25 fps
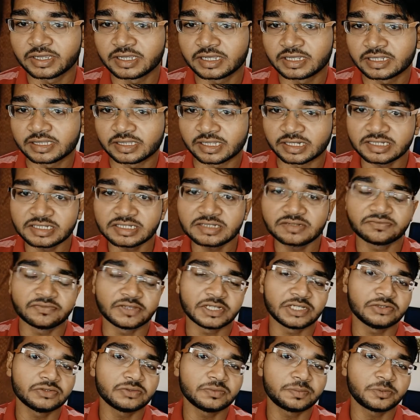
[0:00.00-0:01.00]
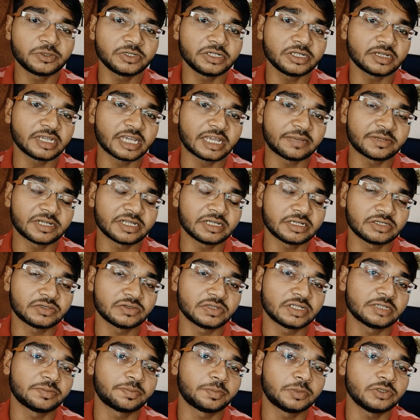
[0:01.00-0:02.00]
That is, when you put your camera into
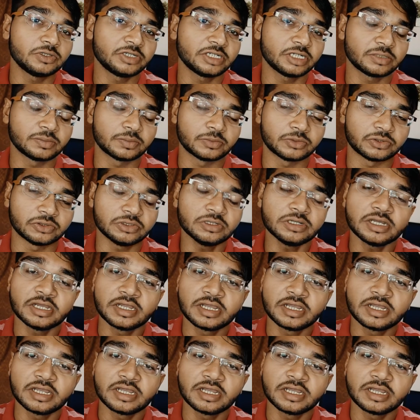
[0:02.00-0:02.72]
the portrait mode,